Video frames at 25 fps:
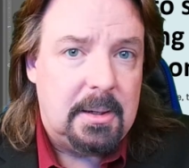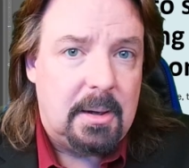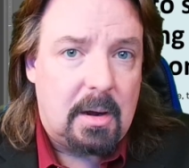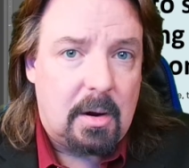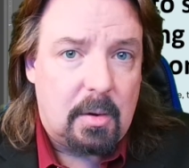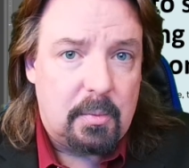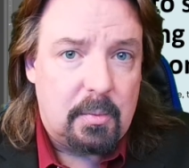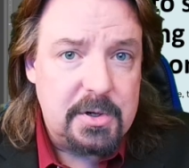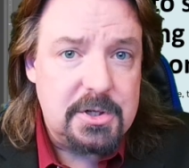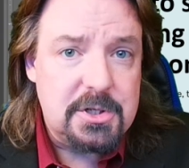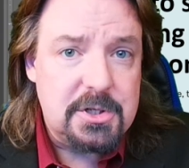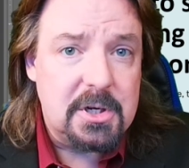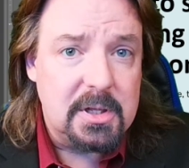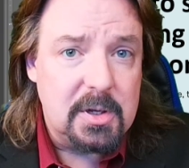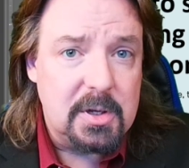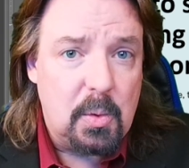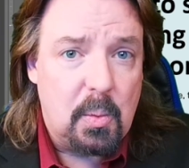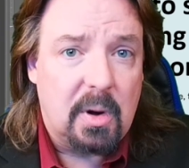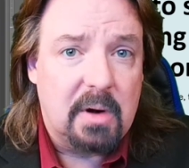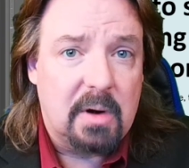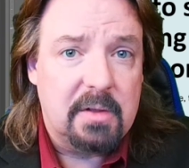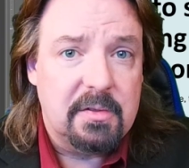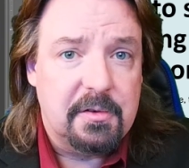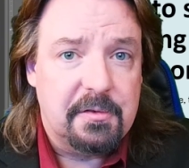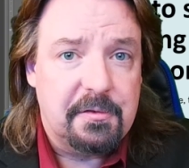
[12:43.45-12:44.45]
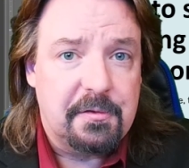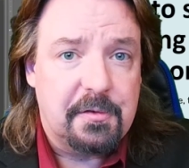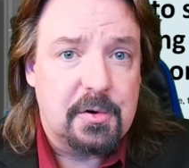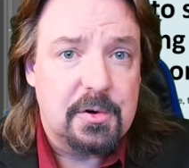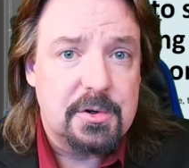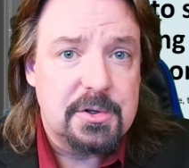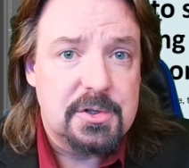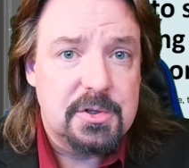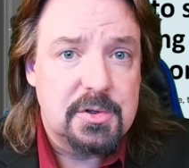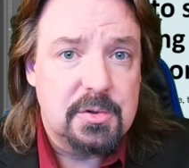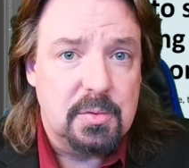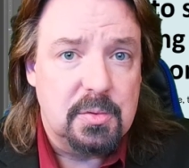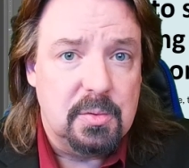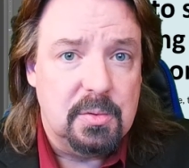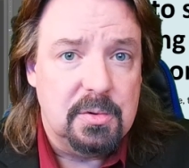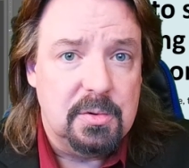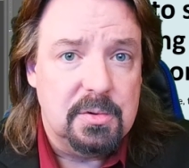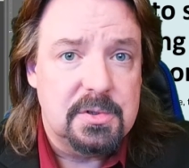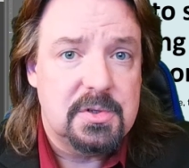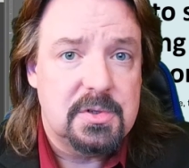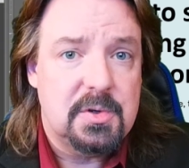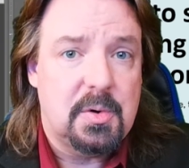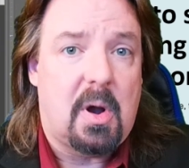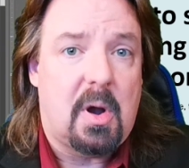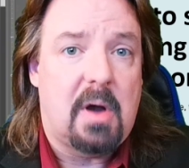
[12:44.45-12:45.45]
Originally one of the first
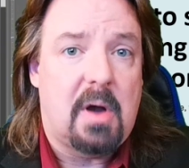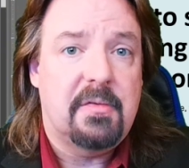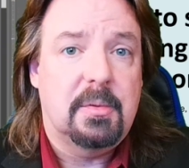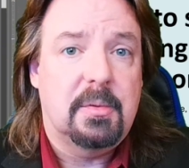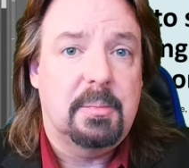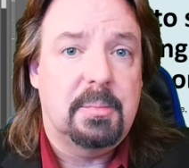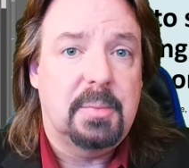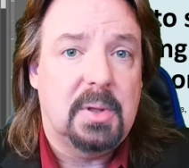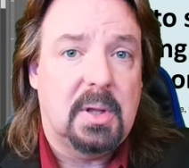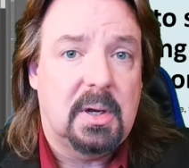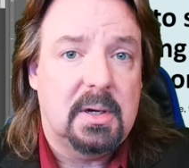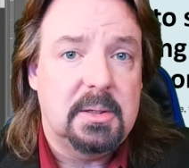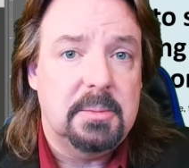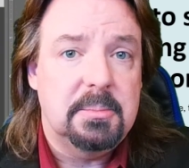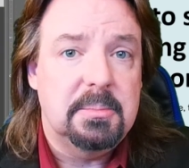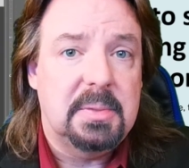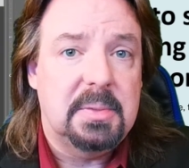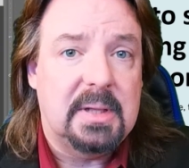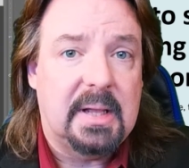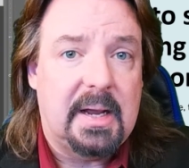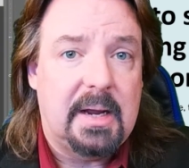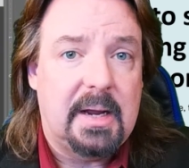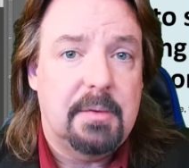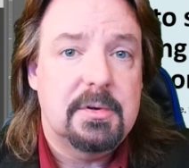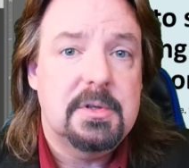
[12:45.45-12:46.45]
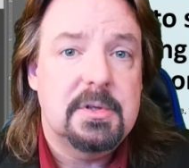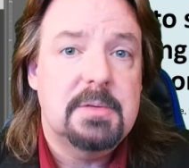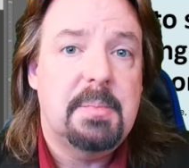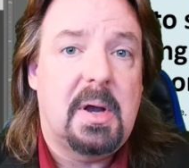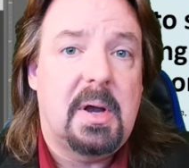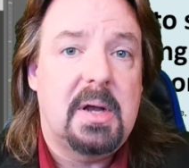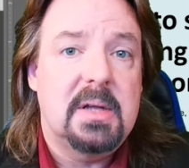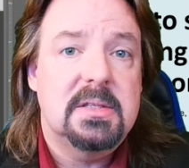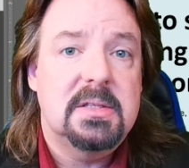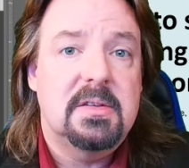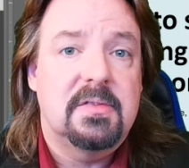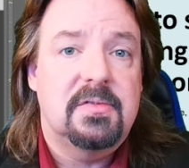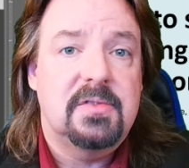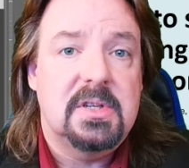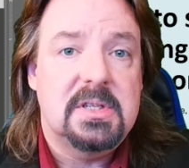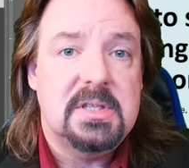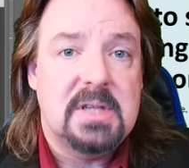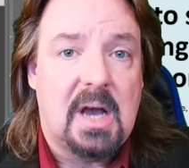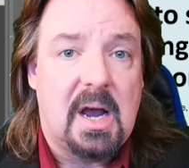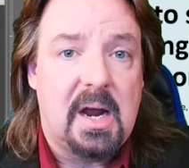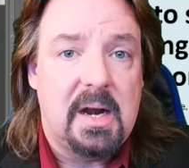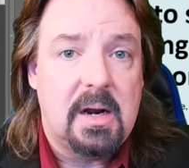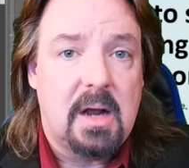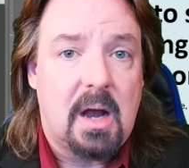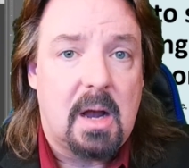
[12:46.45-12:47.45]
tools to offer plug-and-play responsive
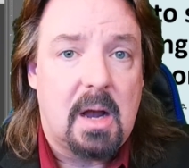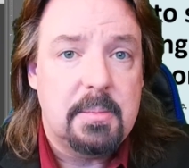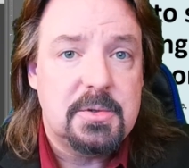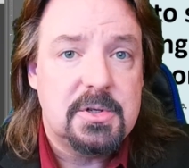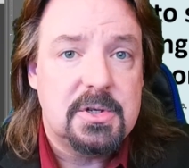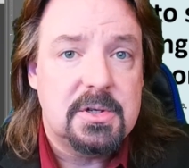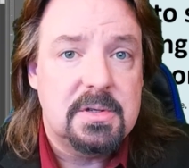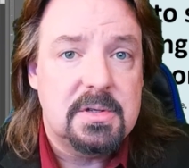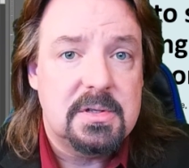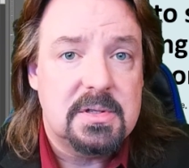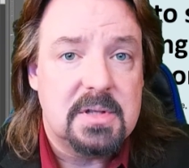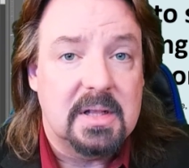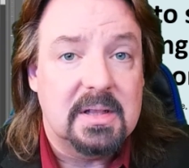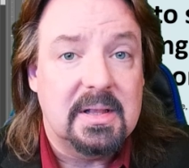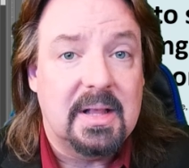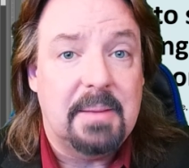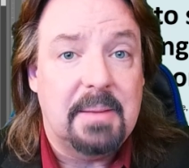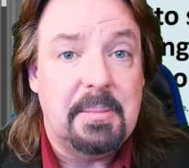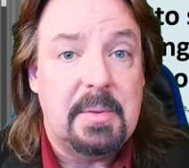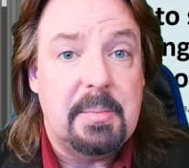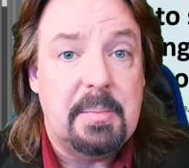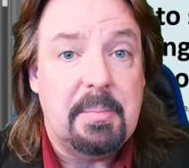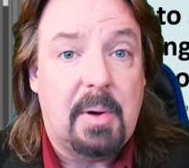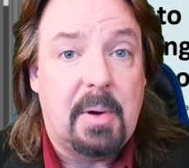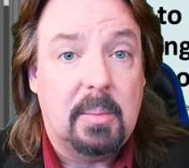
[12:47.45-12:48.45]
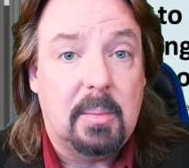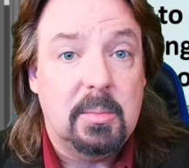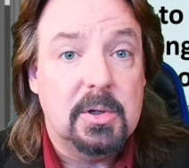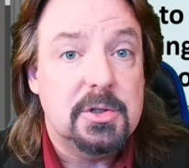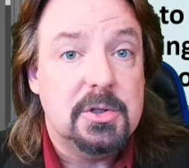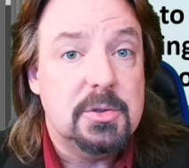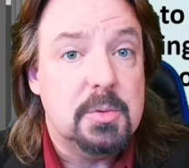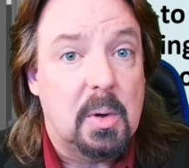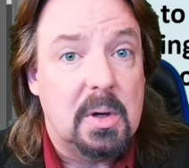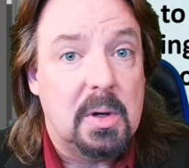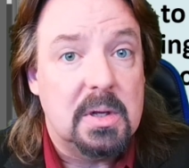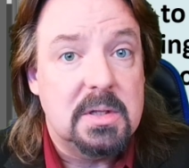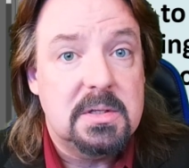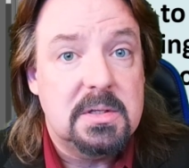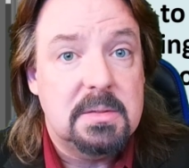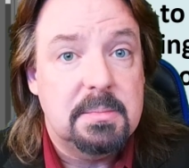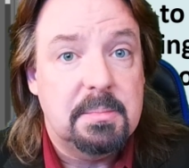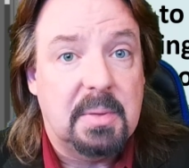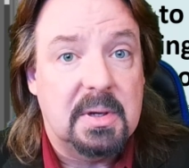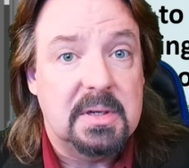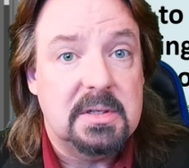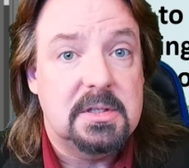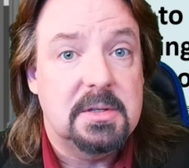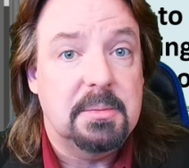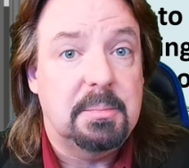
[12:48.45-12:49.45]
design options that let me publish once
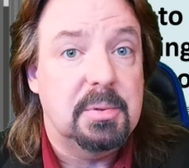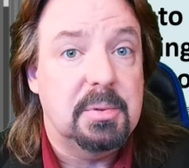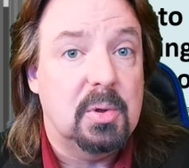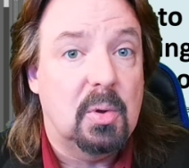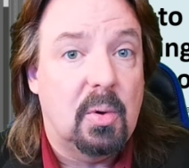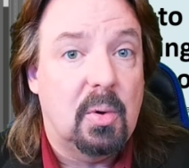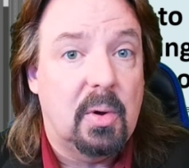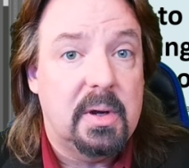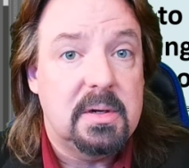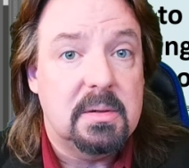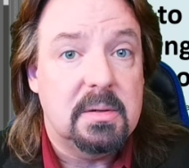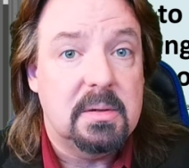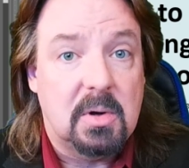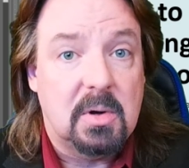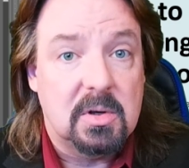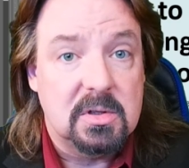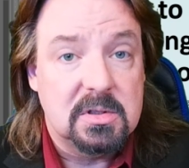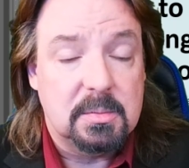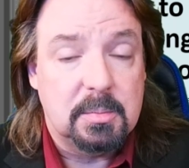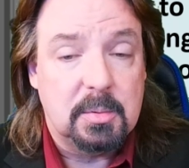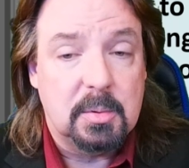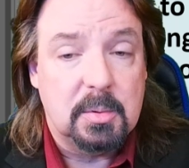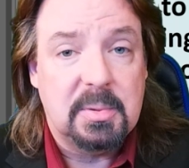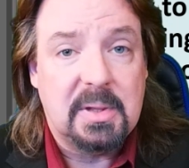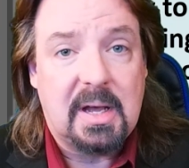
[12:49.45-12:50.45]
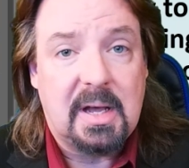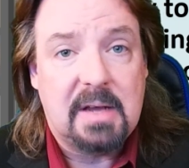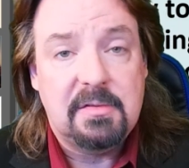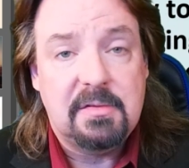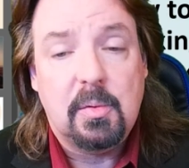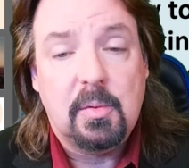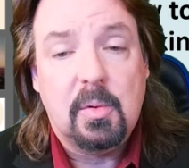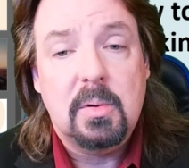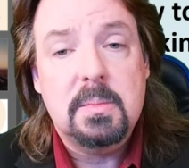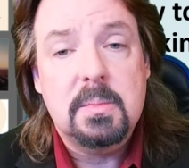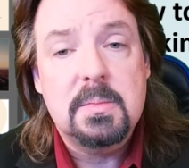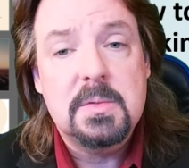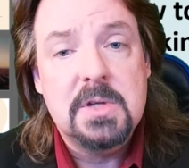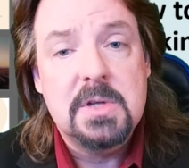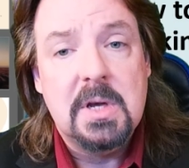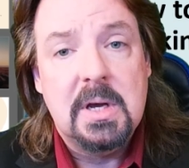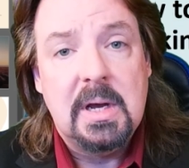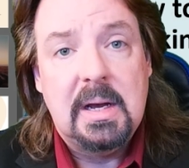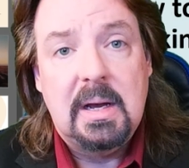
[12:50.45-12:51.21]
but deploy to multiple platforms,